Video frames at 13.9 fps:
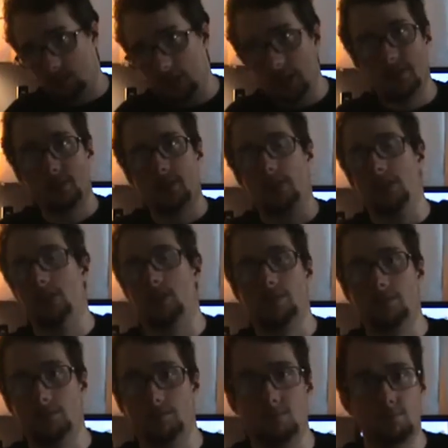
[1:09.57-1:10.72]
eats it or
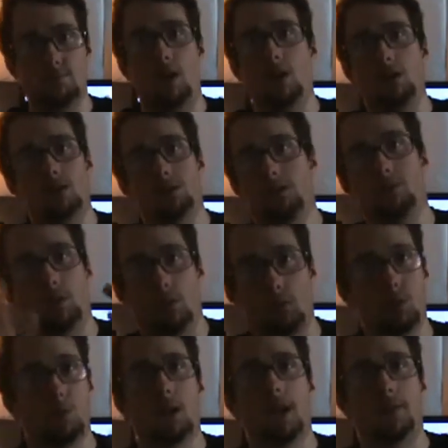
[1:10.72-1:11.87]
mauls him or
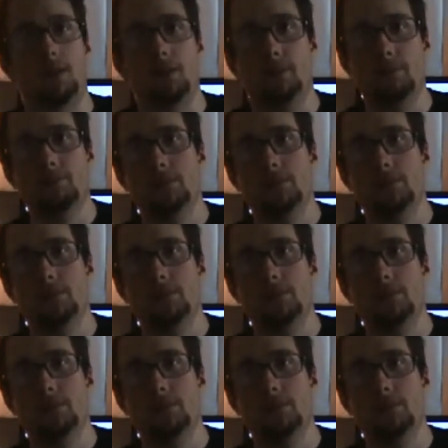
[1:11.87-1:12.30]
whatever.